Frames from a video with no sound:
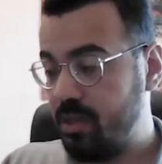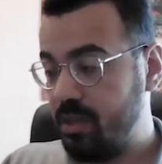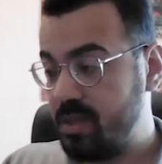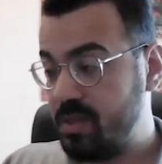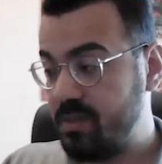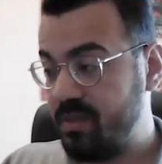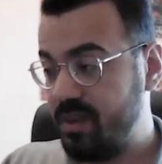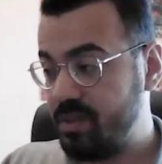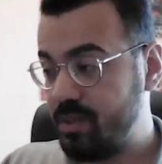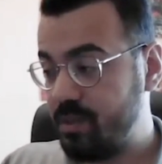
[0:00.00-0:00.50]

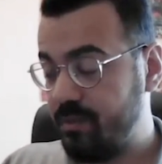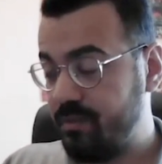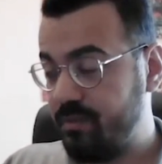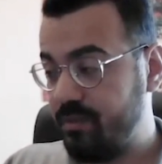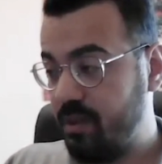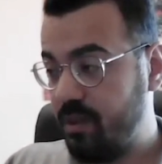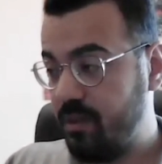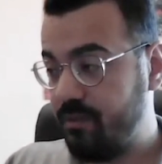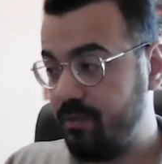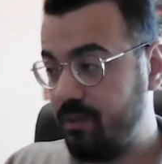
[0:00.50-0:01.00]
spheres
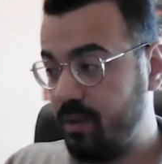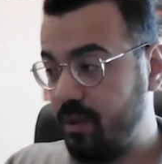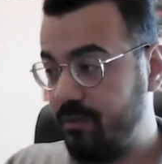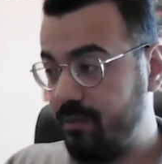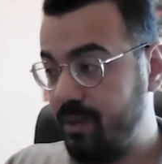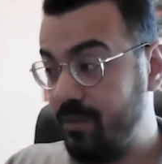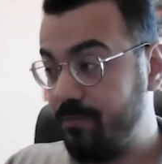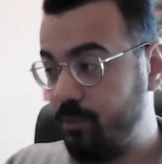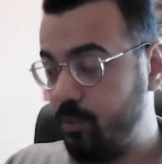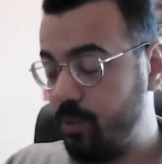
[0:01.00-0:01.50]
of
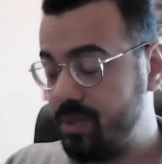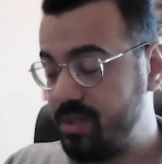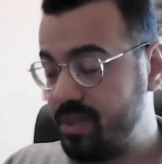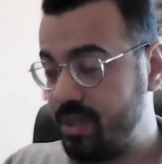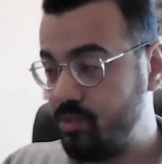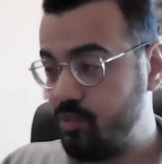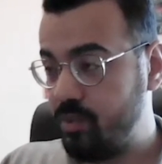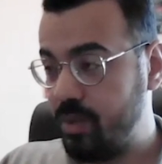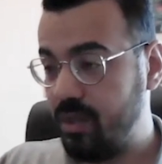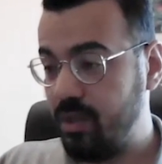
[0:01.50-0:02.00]
influence
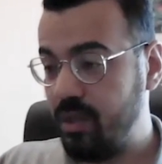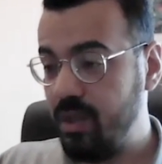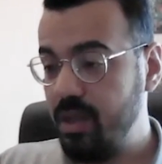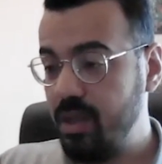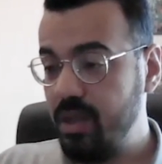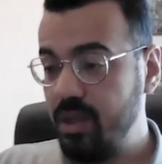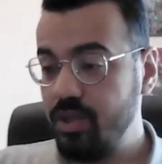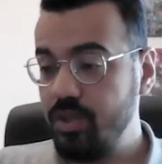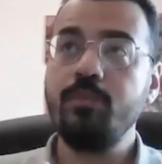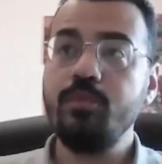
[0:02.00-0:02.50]
as well.
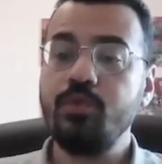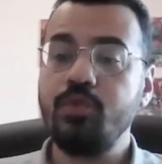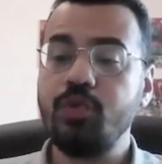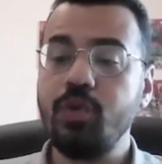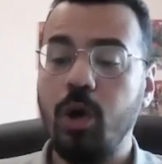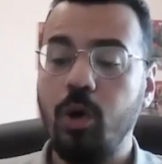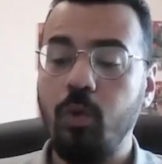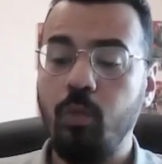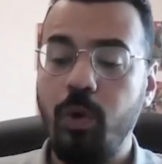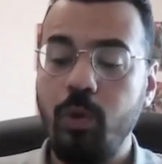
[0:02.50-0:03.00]

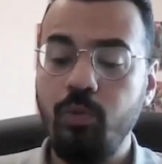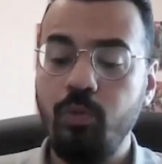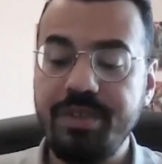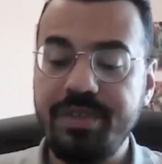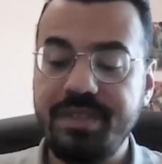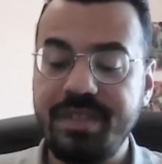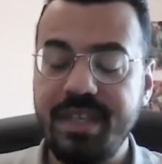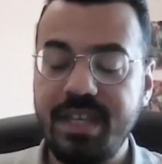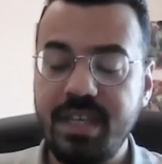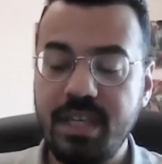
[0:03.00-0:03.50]
So when we
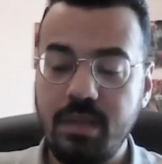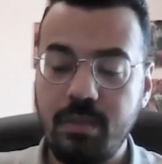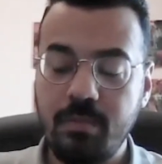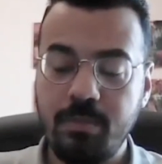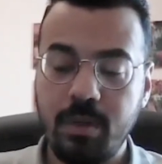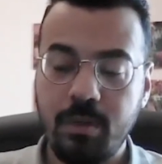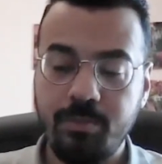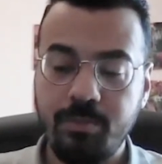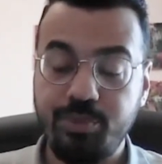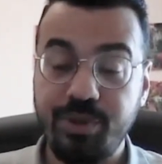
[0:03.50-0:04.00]
see
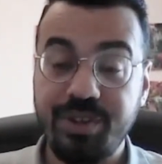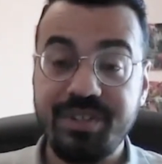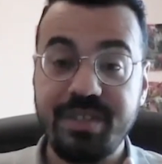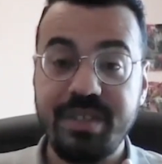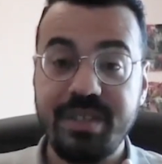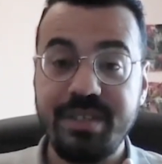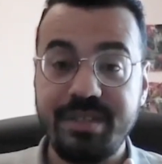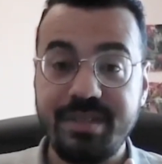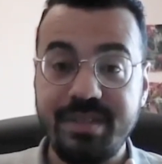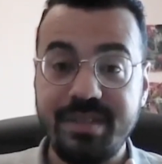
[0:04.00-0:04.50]
President